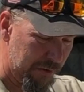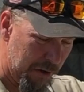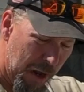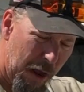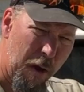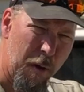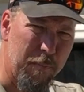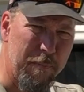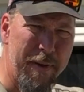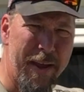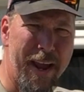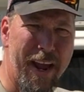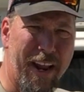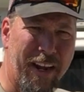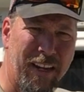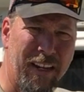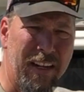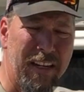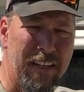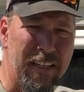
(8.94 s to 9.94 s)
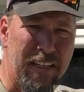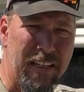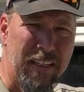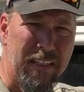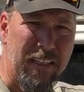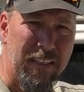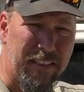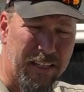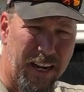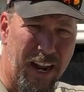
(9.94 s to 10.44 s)
oh man,
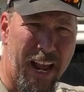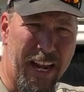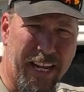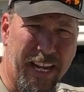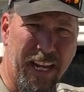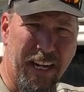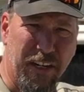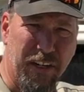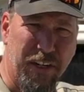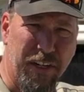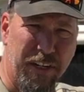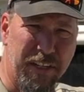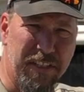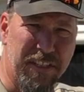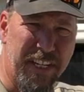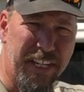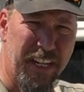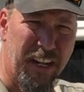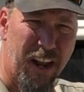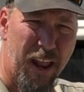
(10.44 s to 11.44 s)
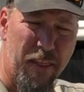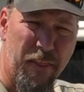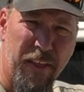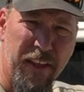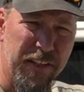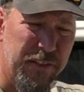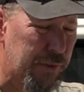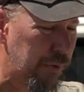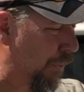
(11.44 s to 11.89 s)
did I get a good deal on this or